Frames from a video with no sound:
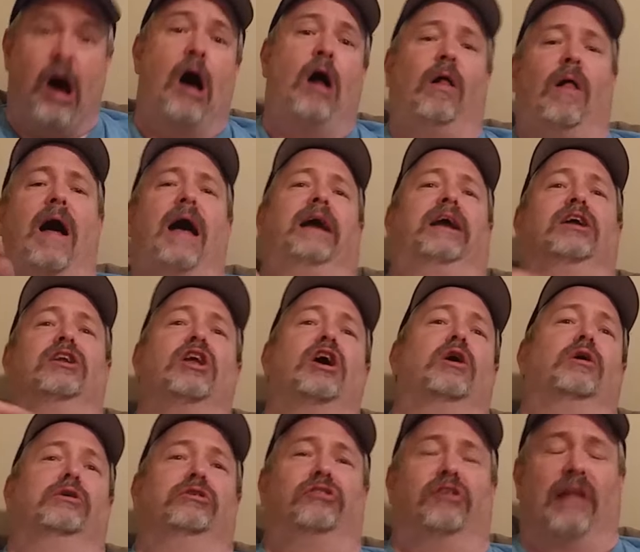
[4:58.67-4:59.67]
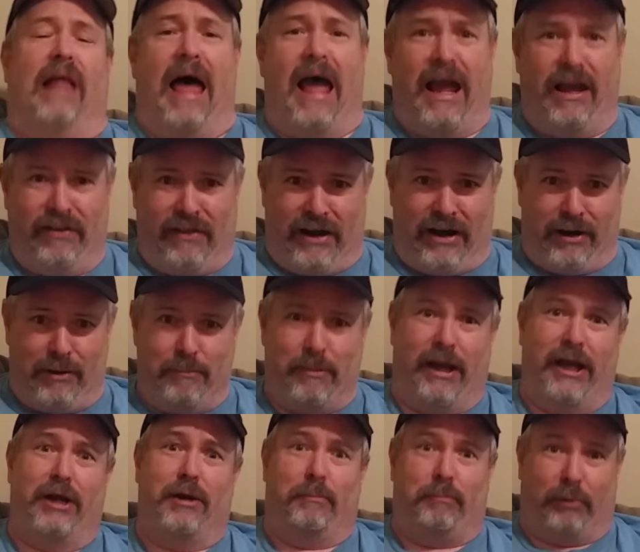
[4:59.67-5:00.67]
All I can do is lay there,
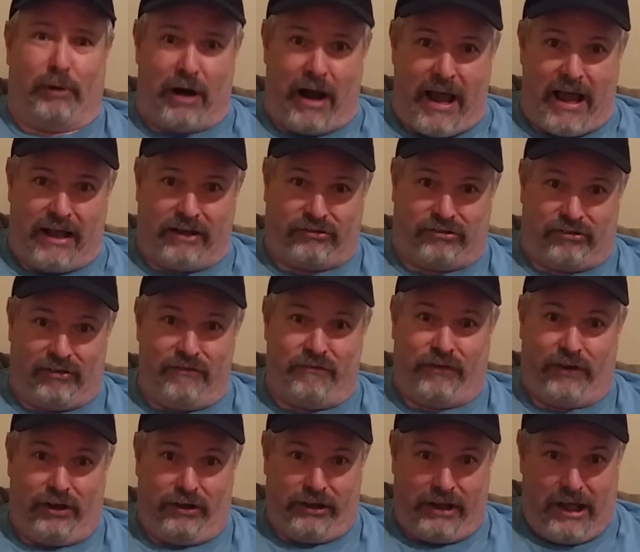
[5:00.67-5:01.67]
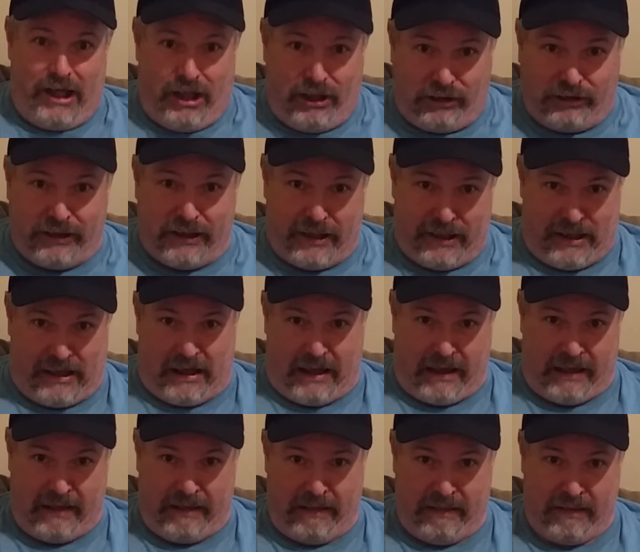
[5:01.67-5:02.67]
be depressed, and feel
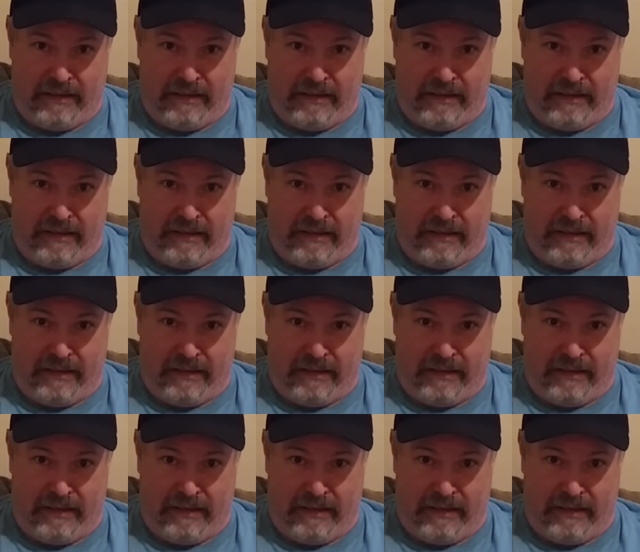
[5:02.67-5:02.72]
guilty.